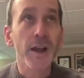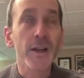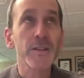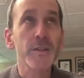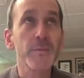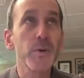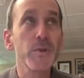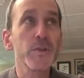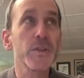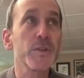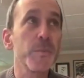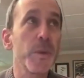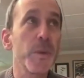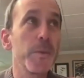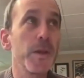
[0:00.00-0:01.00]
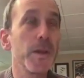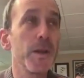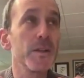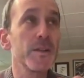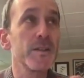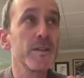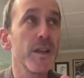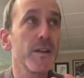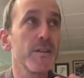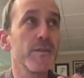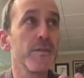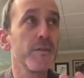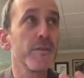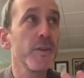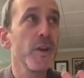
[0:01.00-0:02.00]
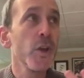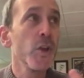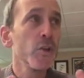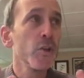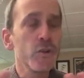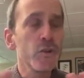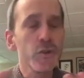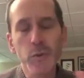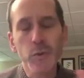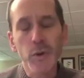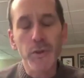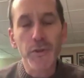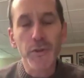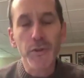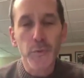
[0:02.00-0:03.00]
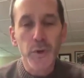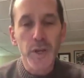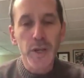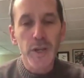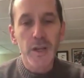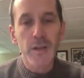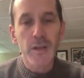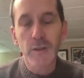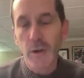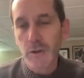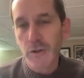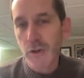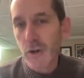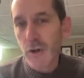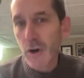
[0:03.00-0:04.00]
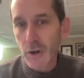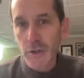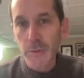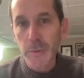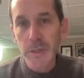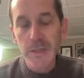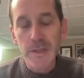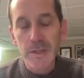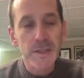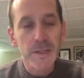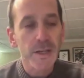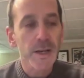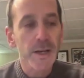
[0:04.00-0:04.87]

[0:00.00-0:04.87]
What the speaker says: I suppose it's maybe a set of two or three larger arguments.